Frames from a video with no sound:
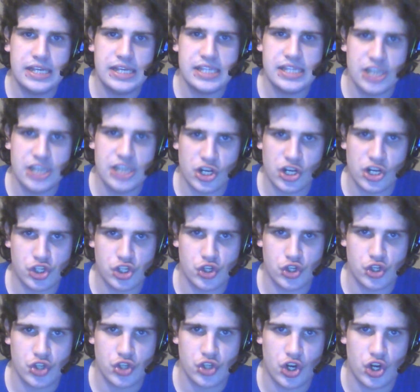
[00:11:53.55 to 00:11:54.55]

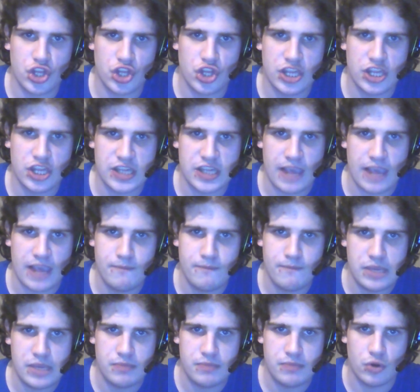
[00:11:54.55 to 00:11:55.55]
youngsters are the same
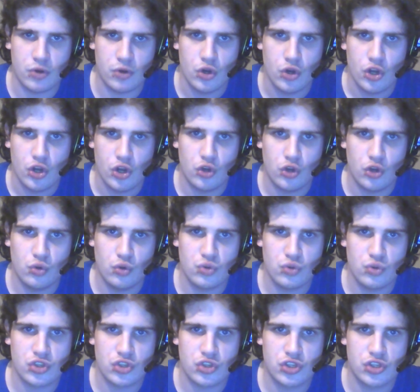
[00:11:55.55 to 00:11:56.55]
people who
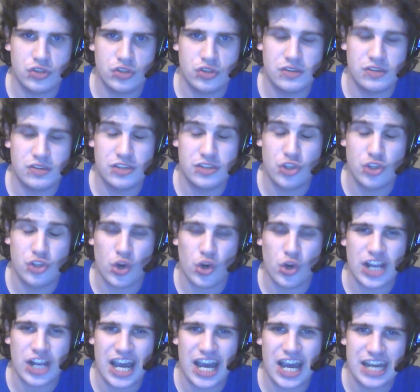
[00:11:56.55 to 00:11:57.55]
snort
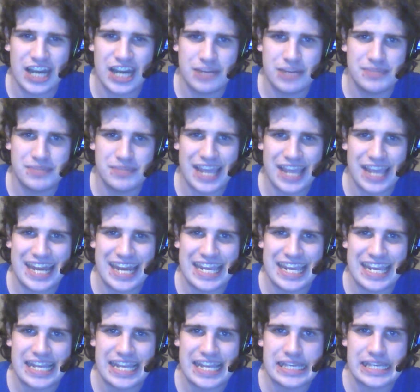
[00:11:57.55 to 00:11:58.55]
condoms and
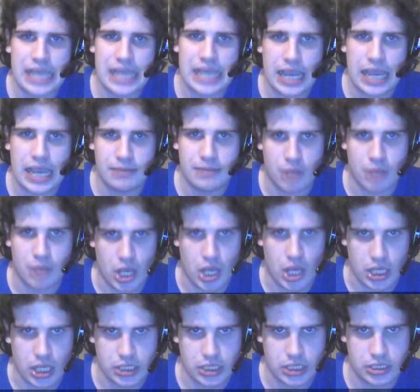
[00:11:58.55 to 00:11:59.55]
eat Tide
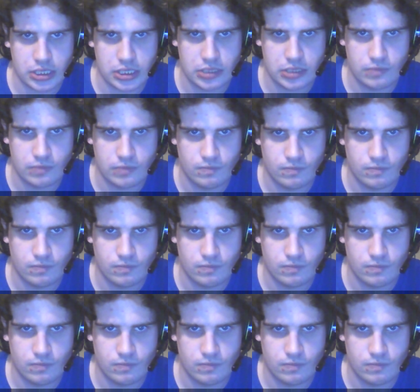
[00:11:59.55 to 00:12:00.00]
Pods.